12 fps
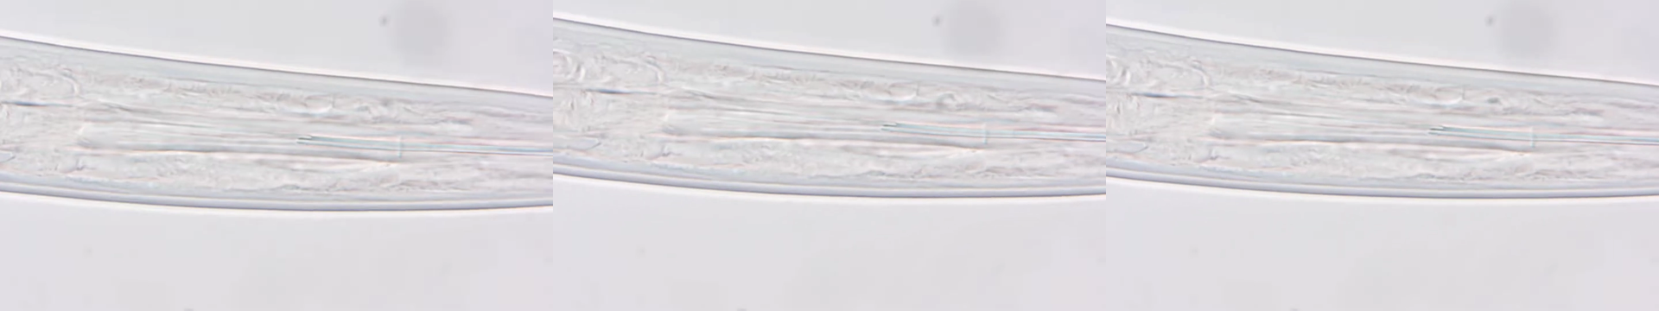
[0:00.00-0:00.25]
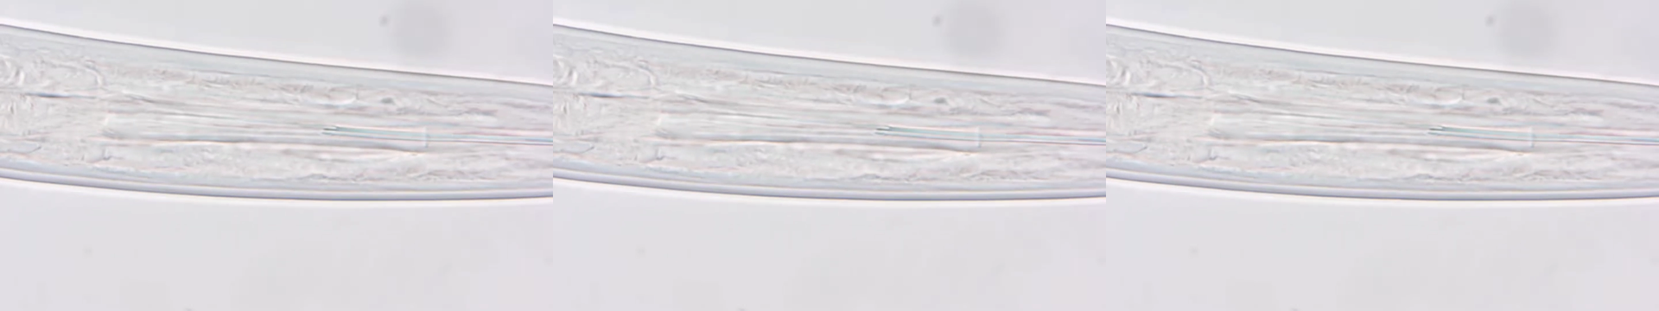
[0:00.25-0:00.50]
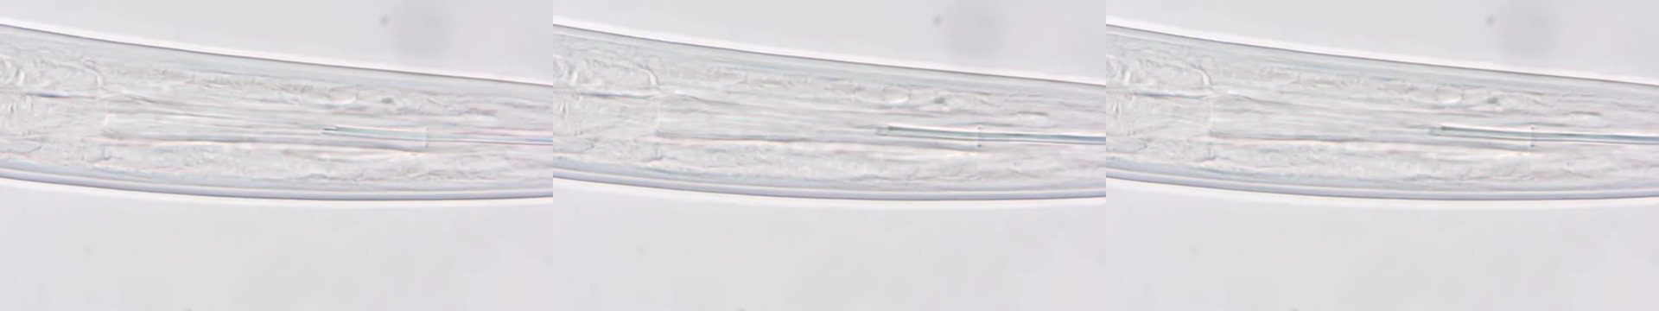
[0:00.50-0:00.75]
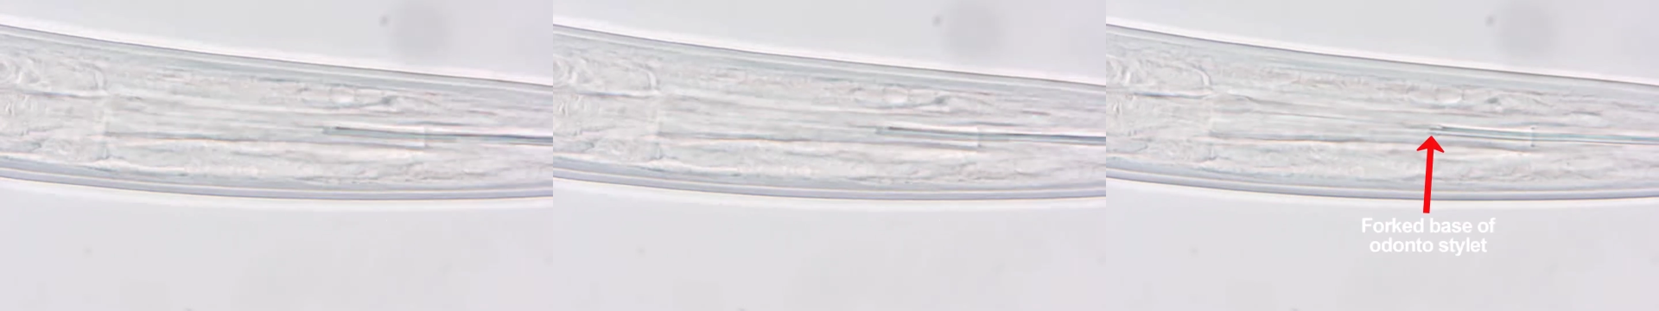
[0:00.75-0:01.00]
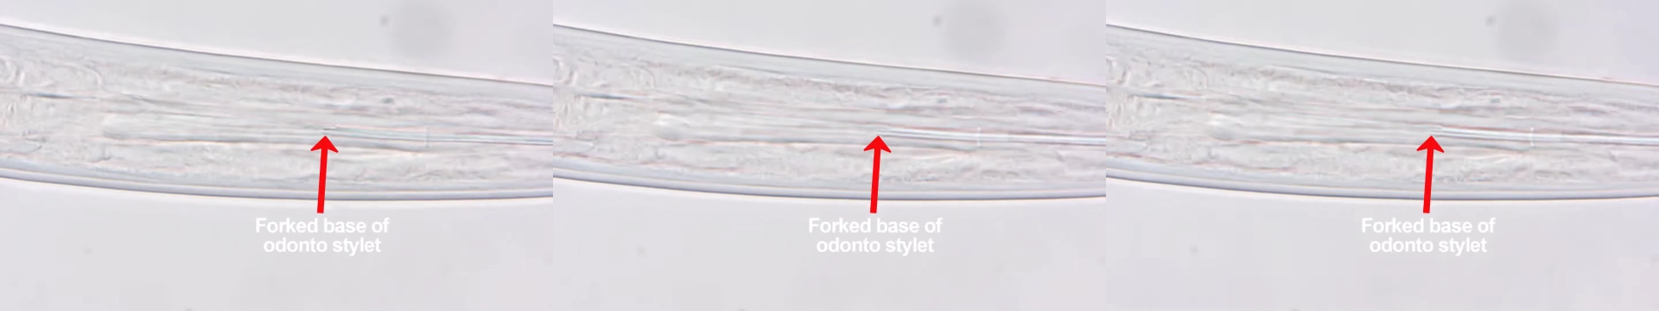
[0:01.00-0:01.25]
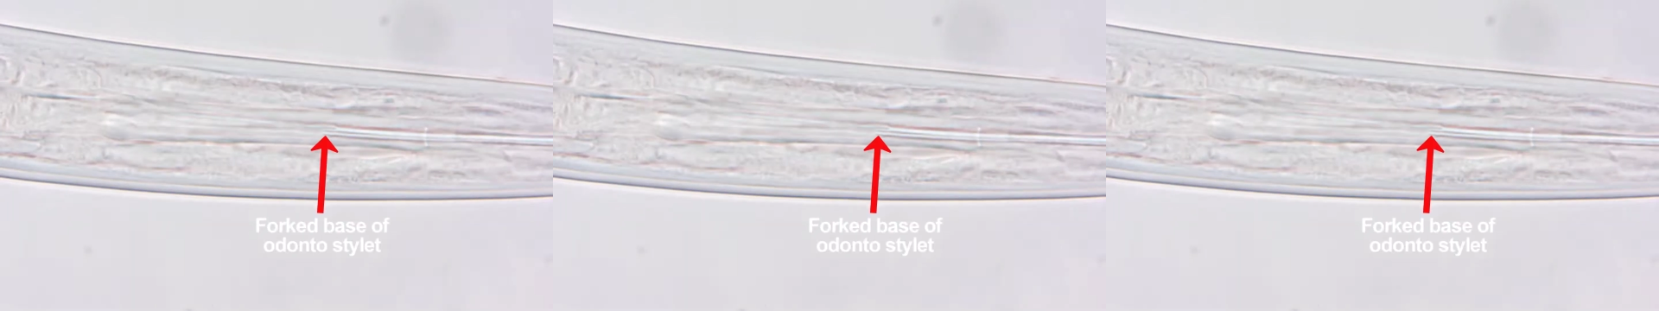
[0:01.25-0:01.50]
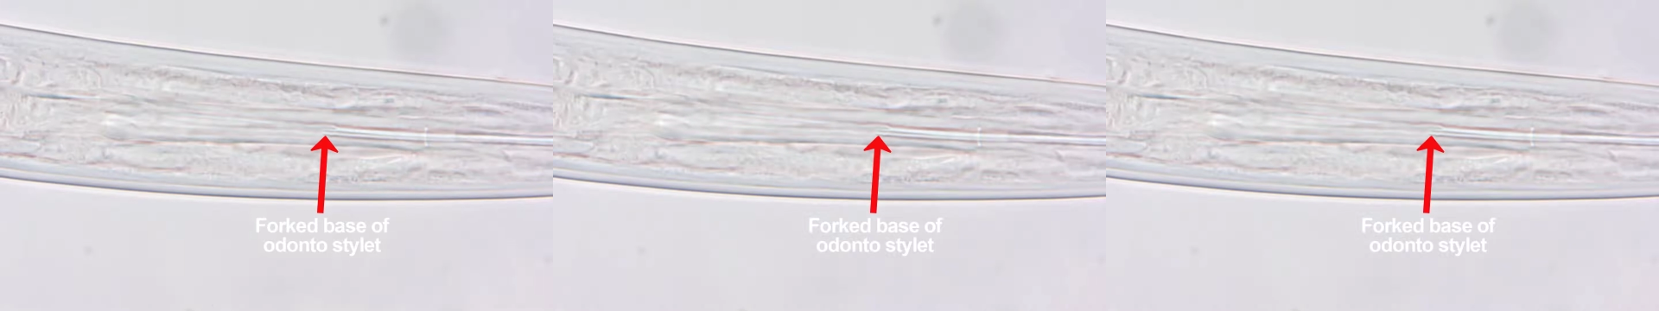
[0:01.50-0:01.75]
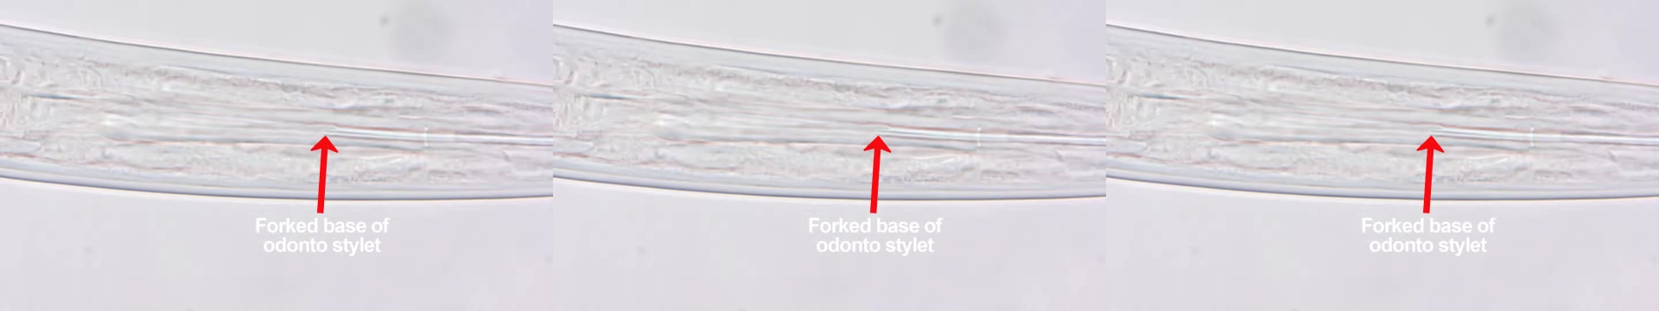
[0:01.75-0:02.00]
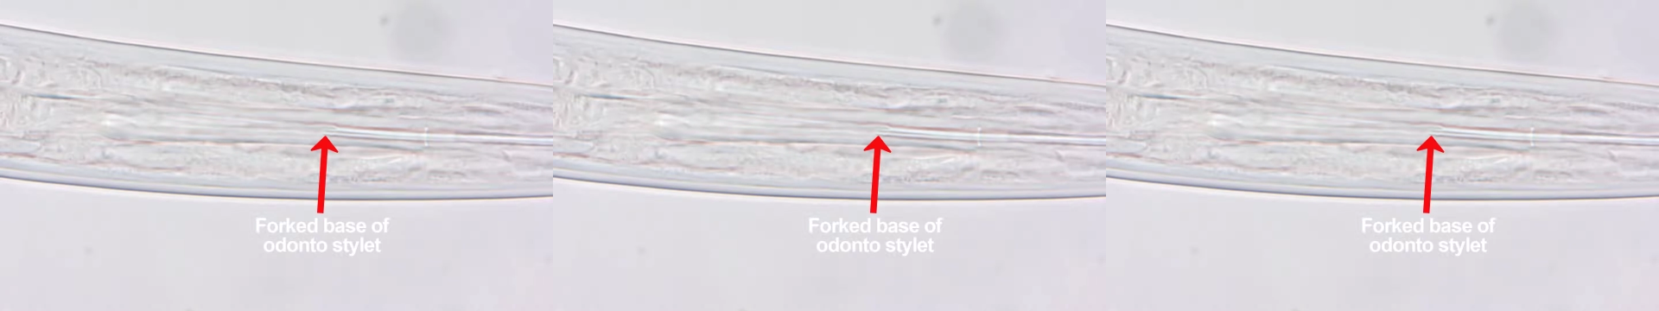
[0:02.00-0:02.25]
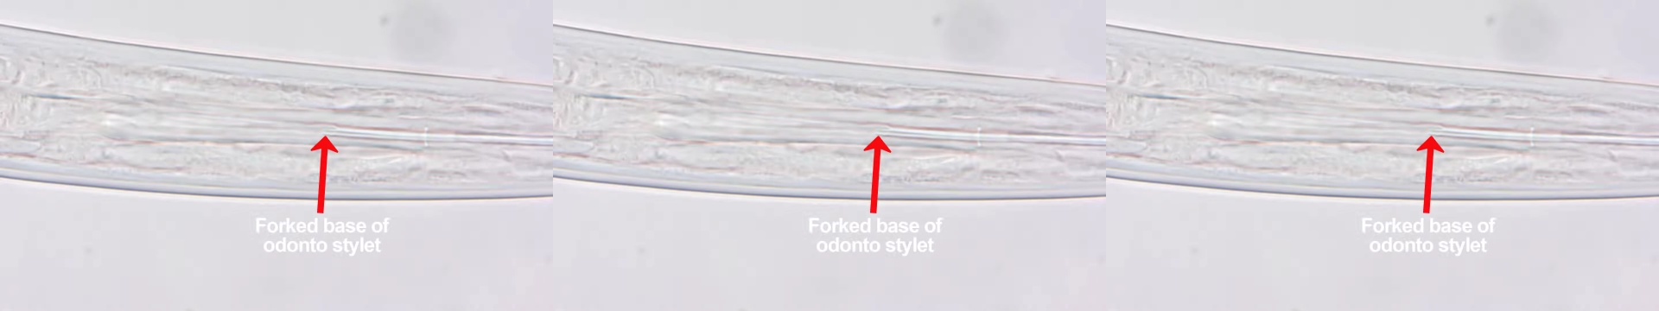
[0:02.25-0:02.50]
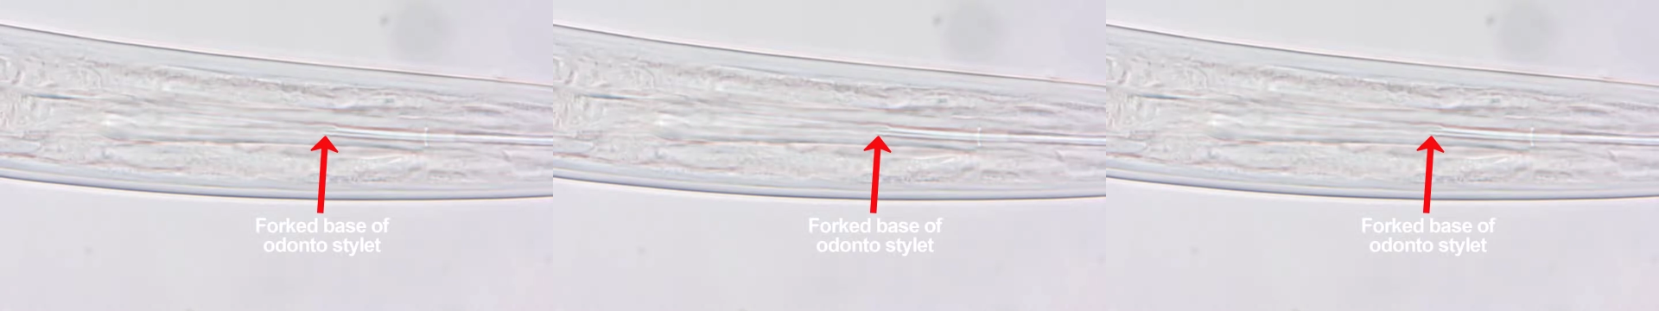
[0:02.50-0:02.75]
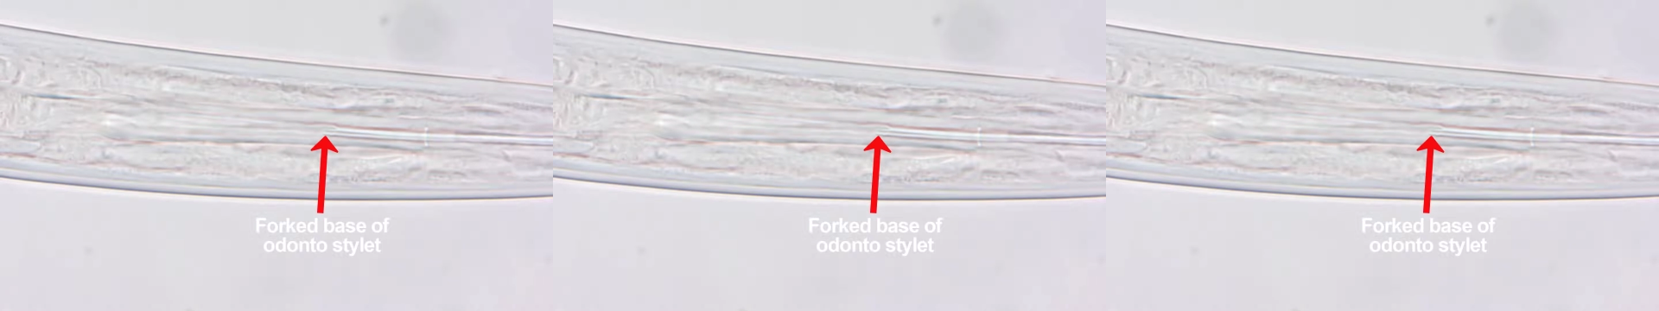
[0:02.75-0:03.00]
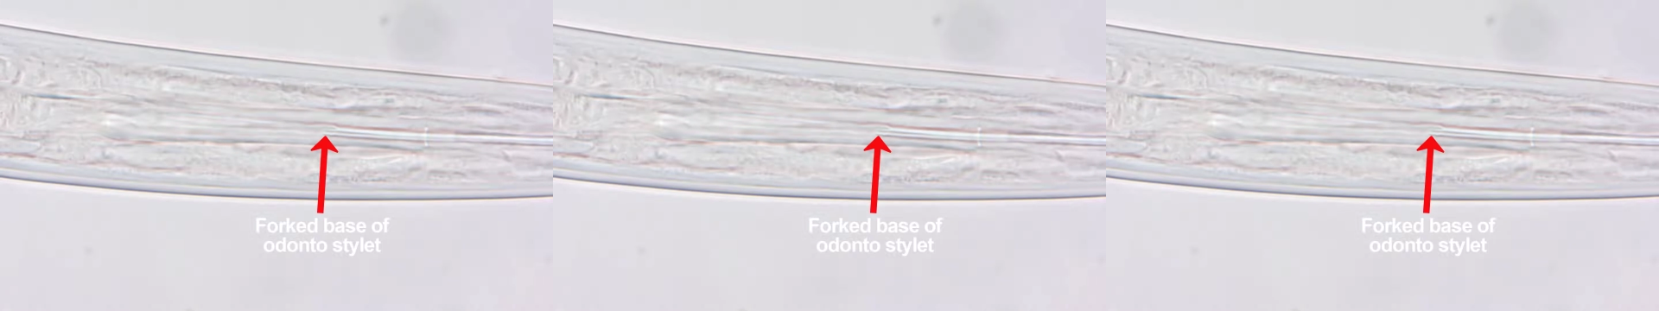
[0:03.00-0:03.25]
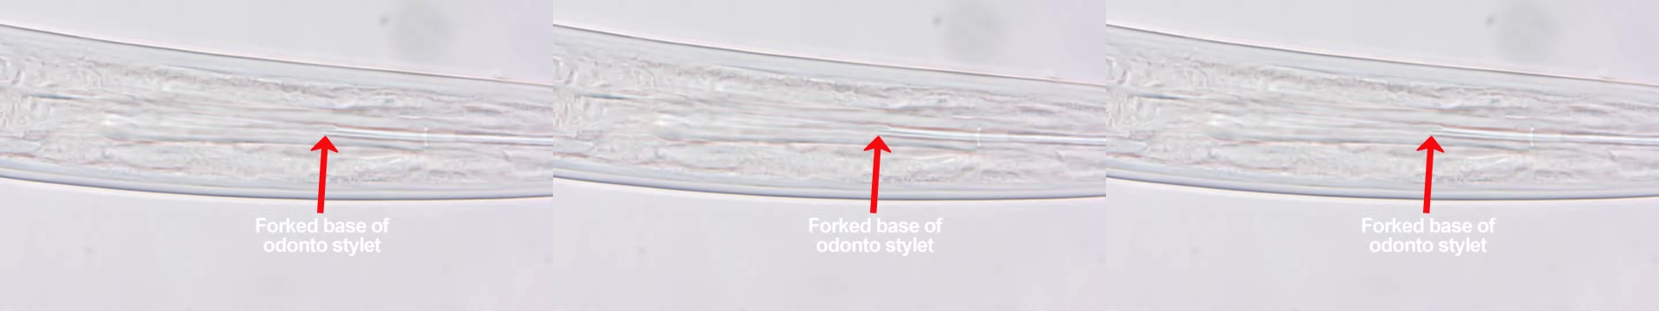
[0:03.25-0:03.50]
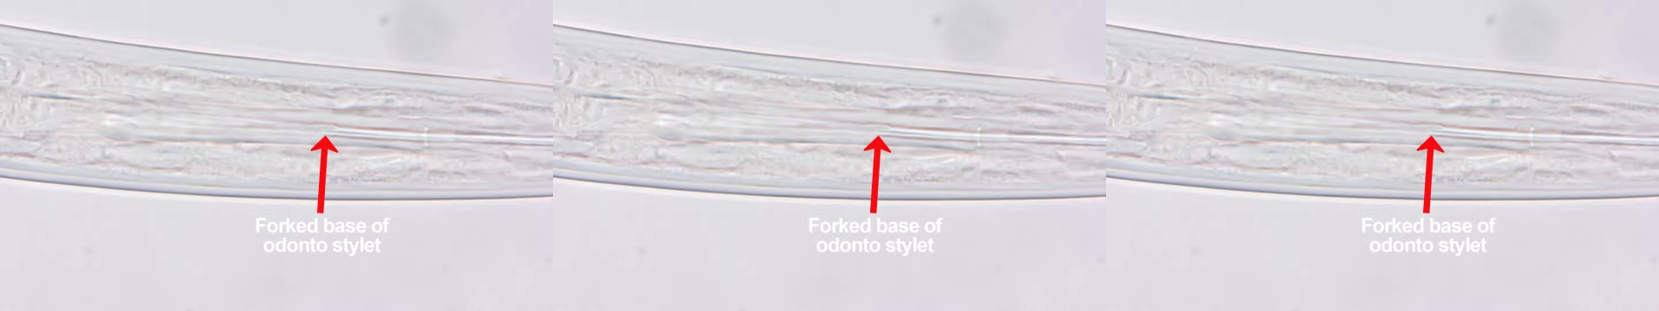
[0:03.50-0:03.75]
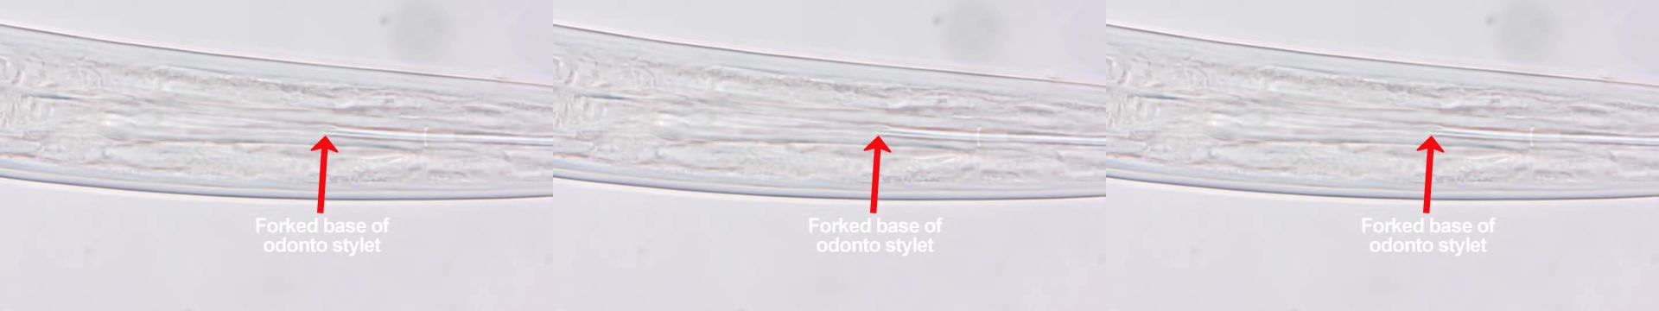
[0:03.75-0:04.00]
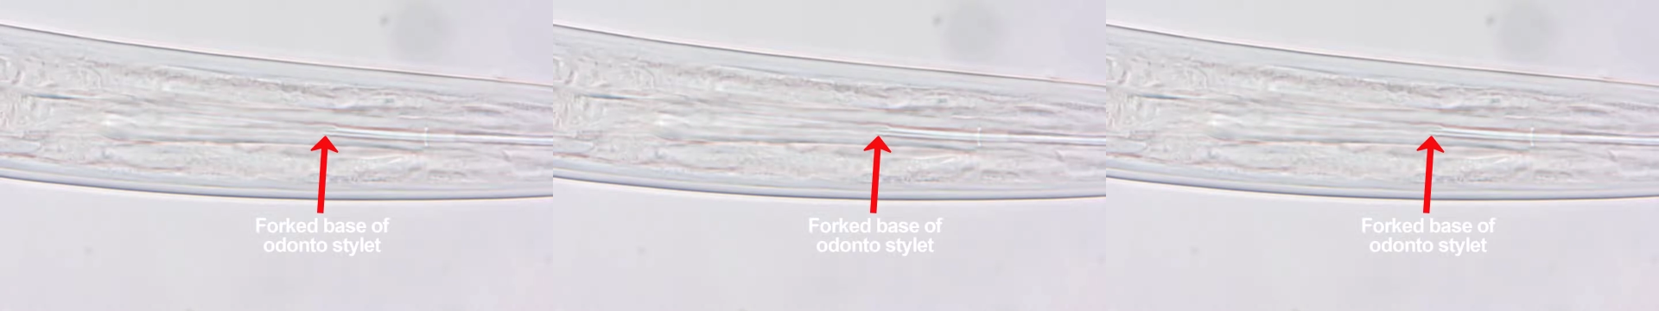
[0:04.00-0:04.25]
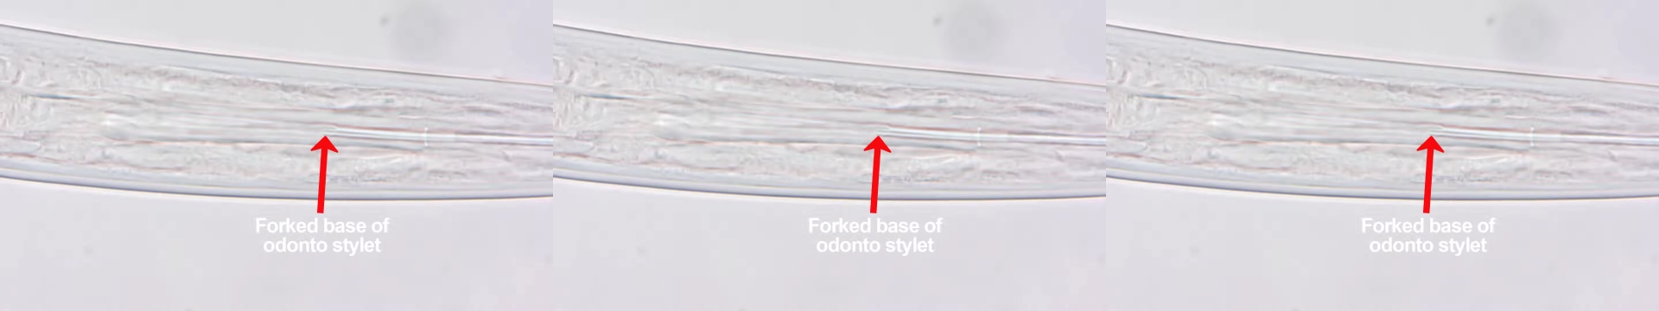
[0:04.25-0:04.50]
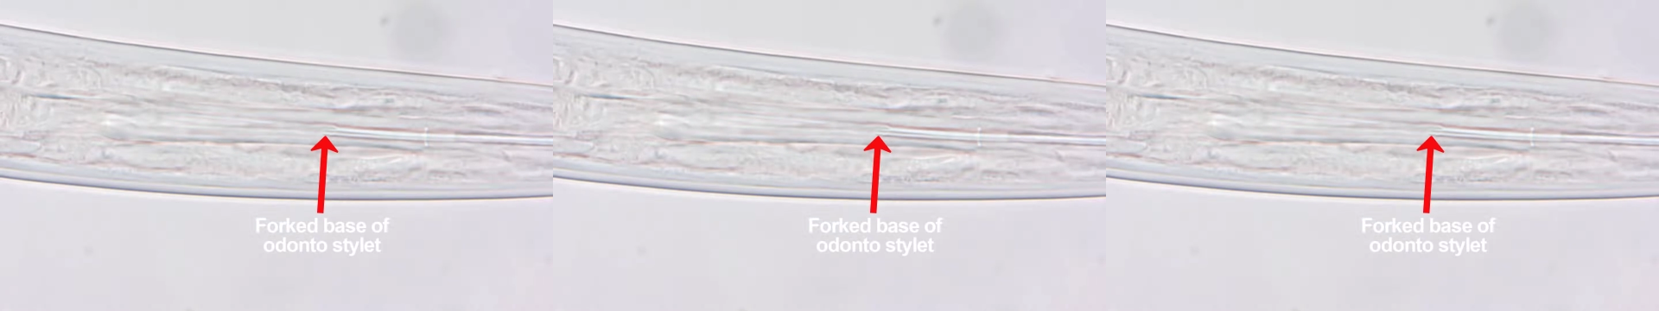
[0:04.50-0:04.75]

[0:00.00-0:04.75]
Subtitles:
(no speaker visible)